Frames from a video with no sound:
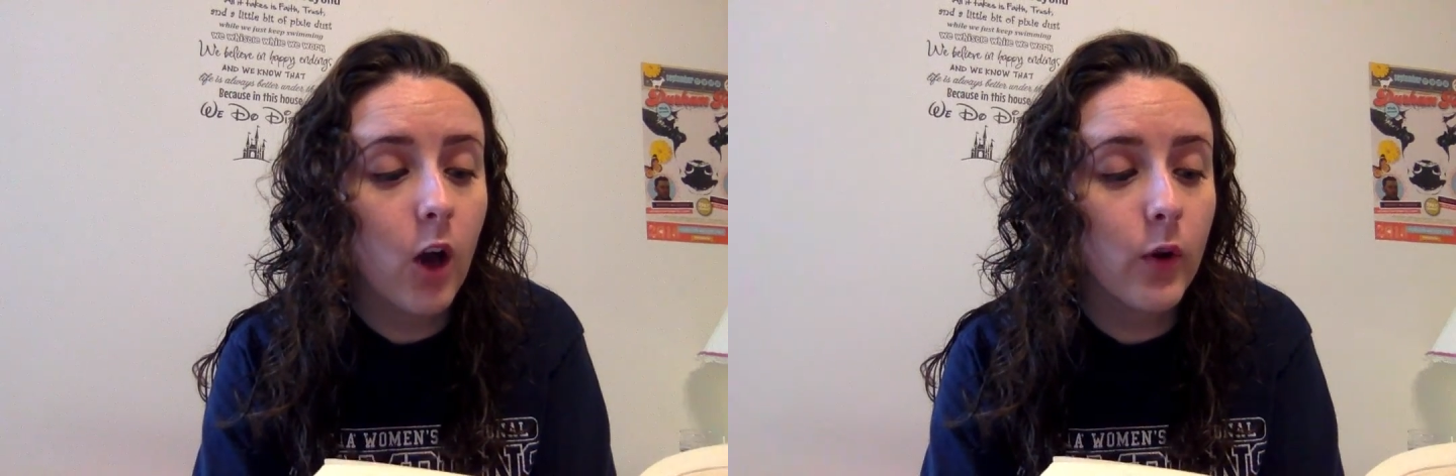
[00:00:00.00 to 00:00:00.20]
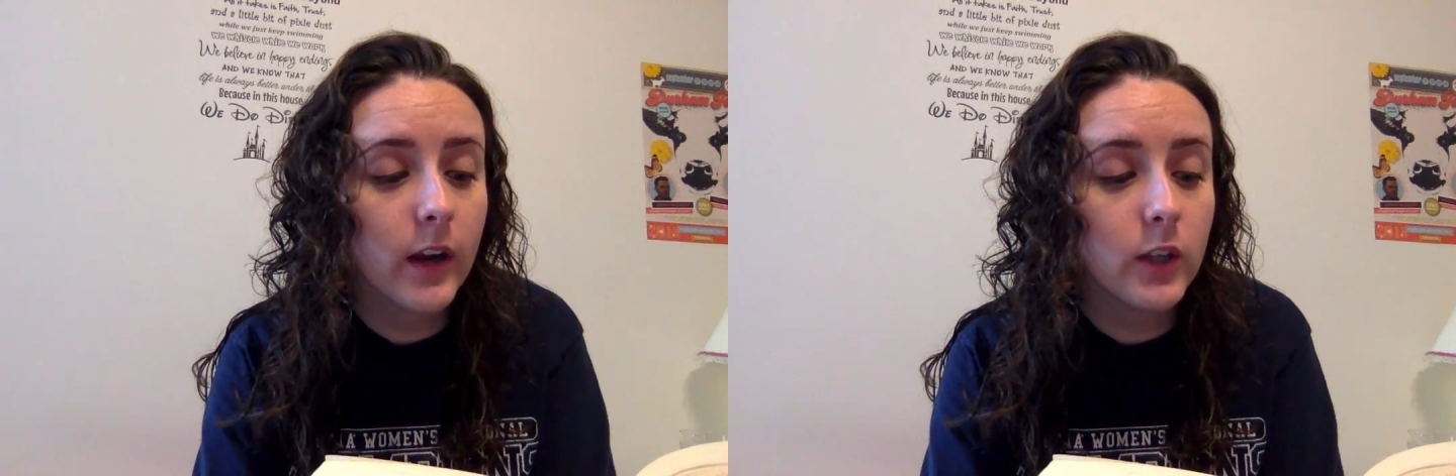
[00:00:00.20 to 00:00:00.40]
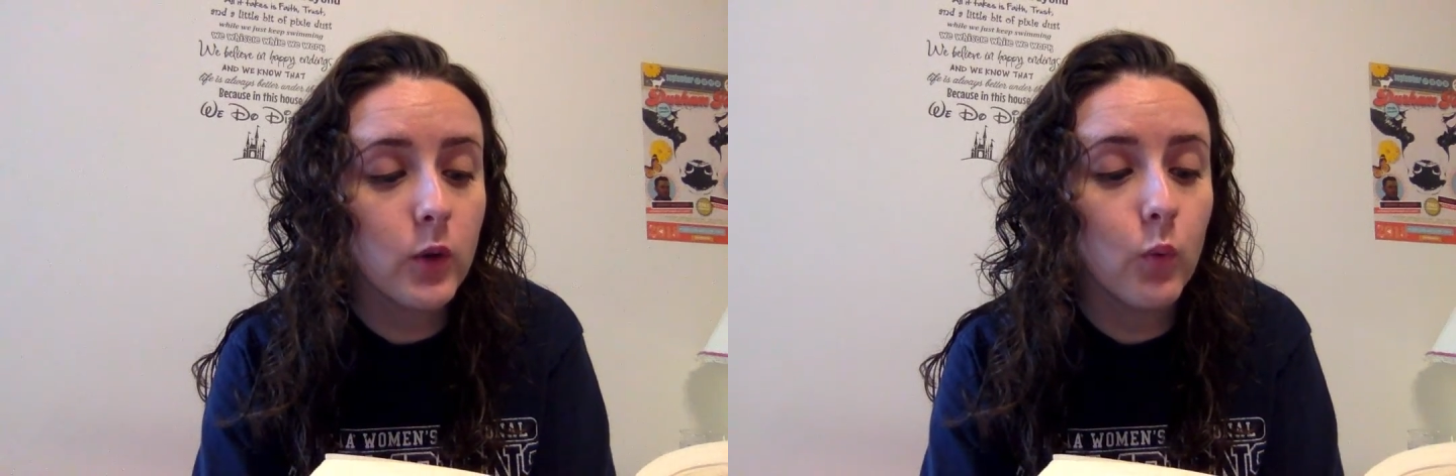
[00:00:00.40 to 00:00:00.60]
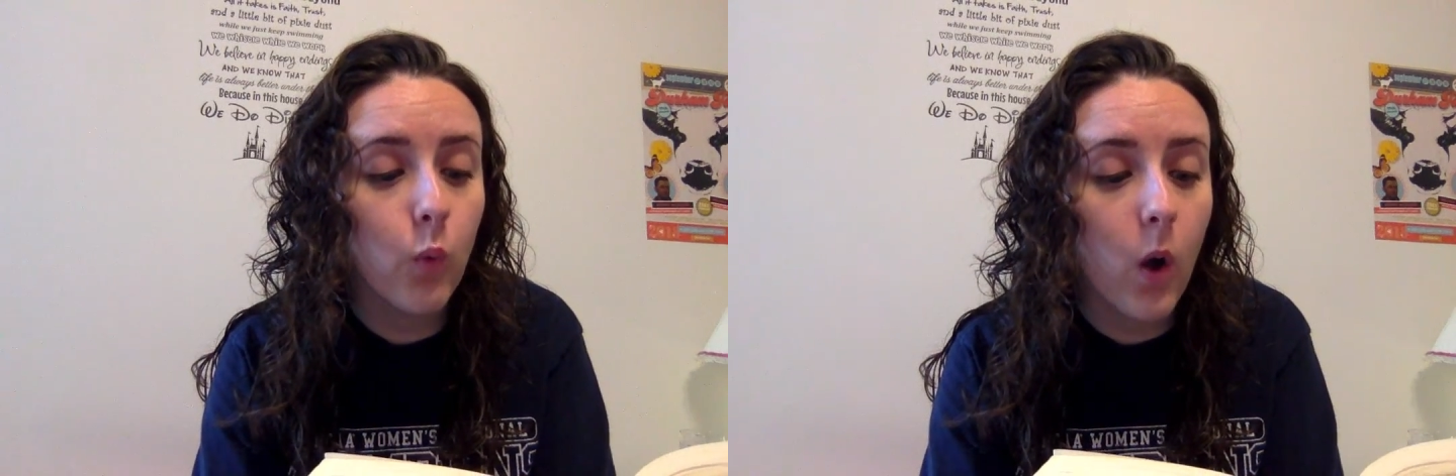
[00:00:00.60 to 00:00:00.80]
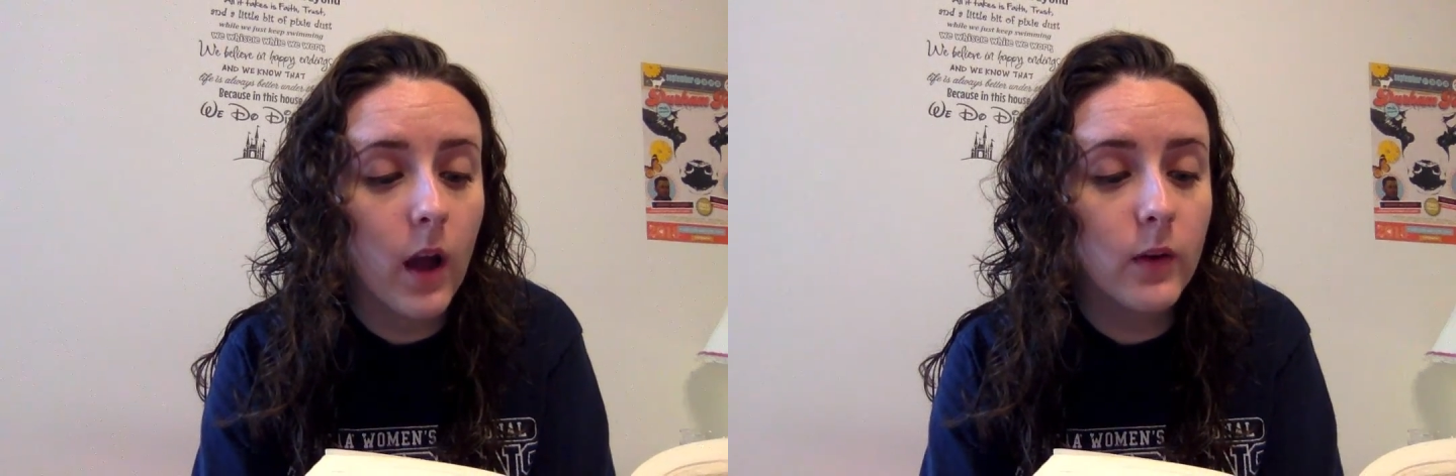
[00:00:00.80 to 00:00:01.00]
grant you
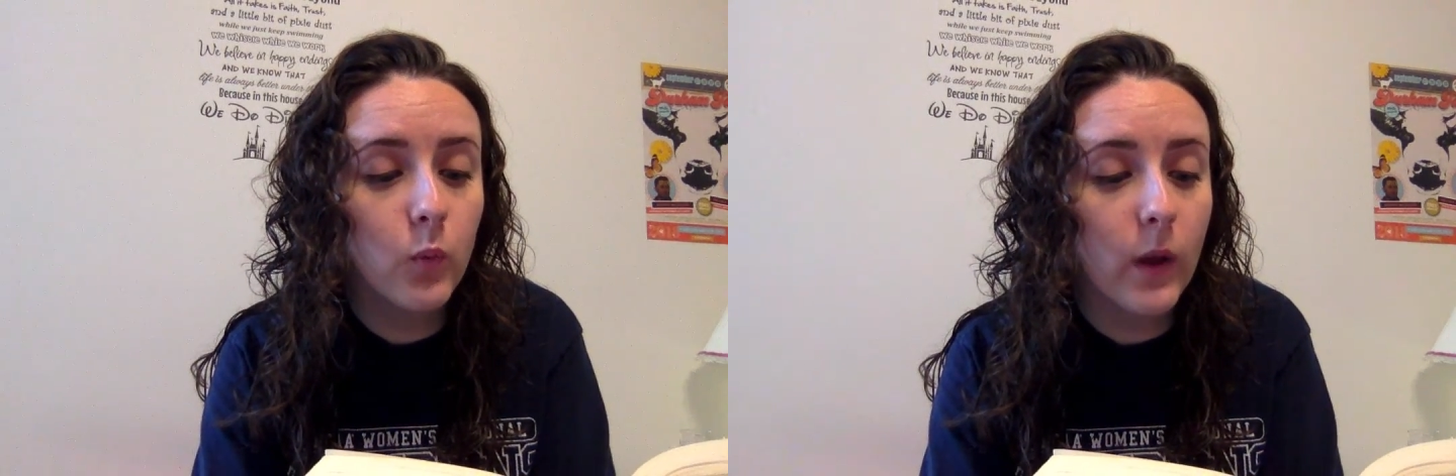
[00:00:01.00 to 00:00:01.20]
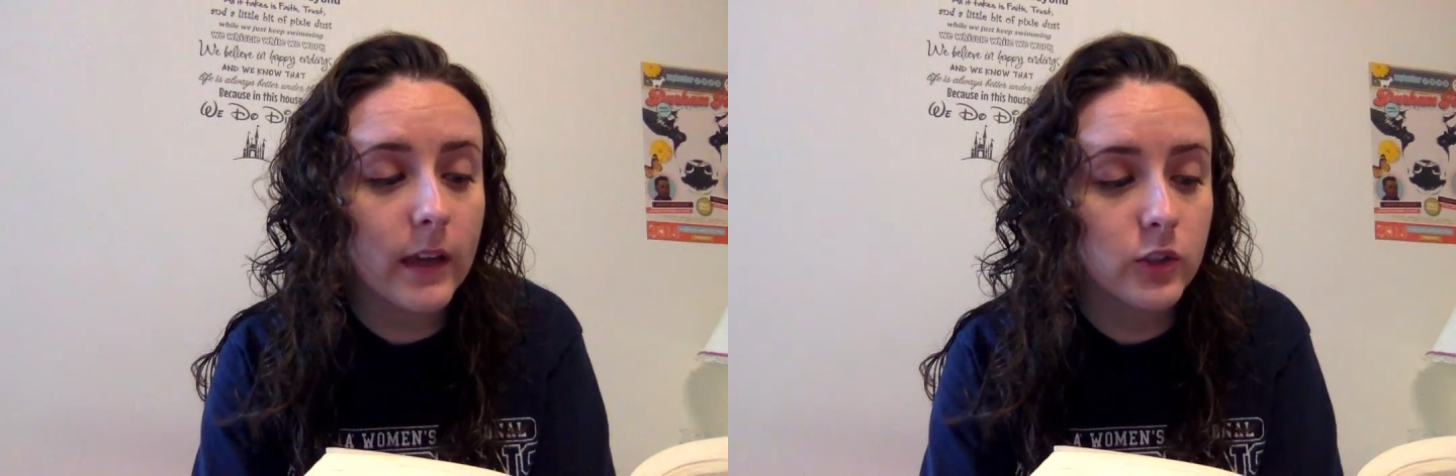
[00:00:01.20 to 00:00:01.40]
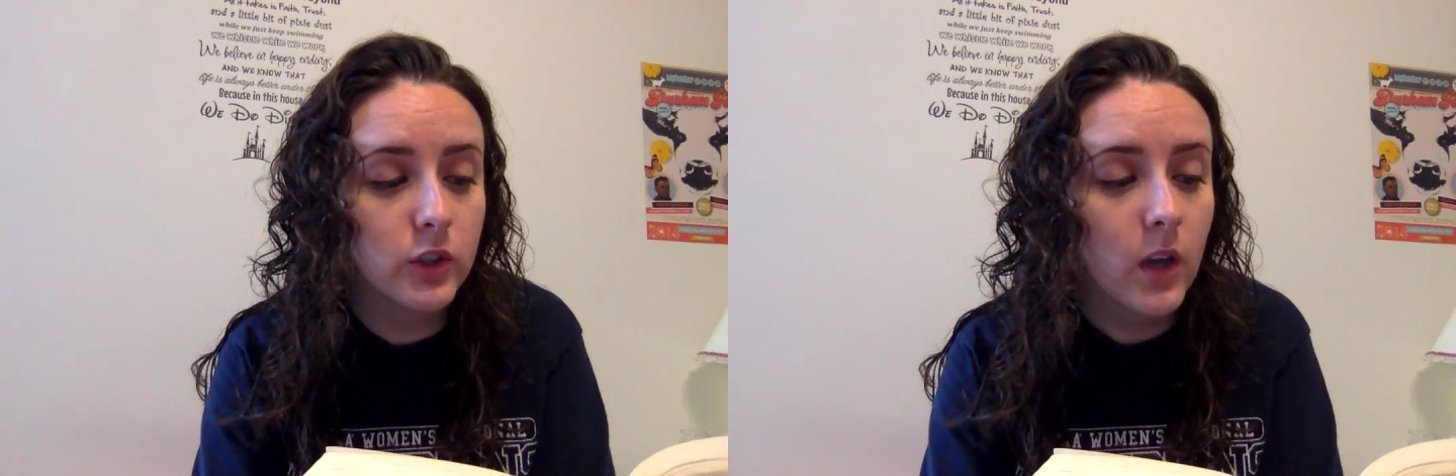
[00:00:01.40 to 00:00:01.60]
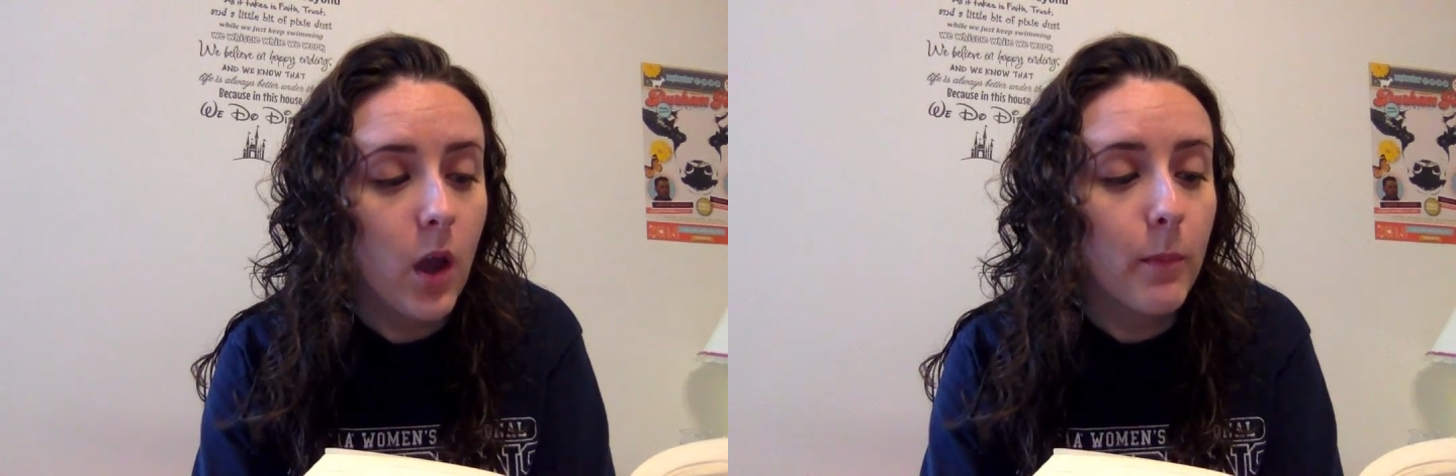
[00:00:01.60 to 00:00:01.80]
one wish,